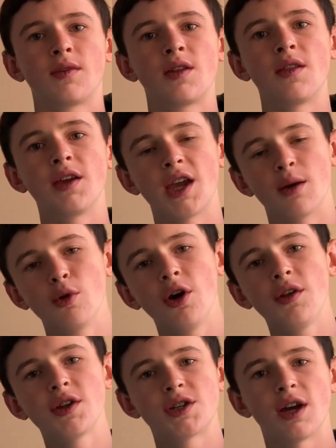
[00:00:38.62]
The camera on
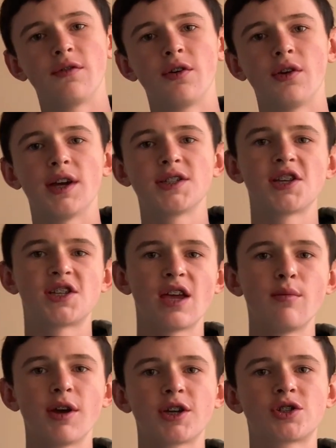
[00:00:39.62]
this iPhone has the same
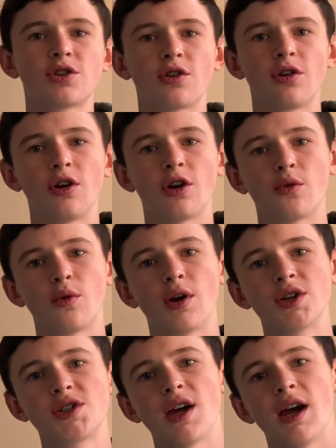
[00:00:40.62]
external hardware
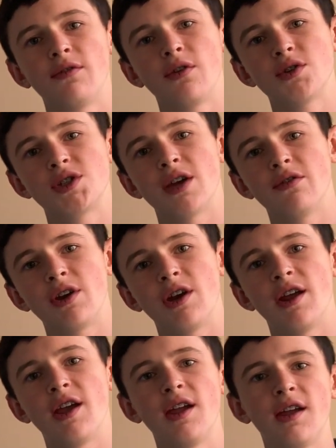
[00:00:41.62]
as the iPhone 7 and
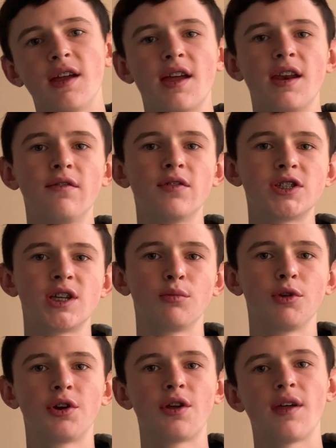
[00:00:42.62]
8, and even
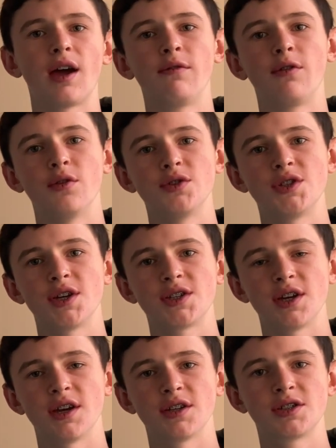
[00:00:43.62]
similar to the iPhone
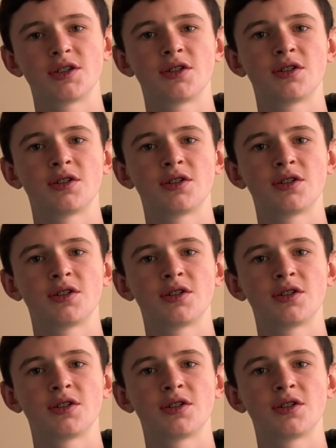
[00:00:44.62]
6s.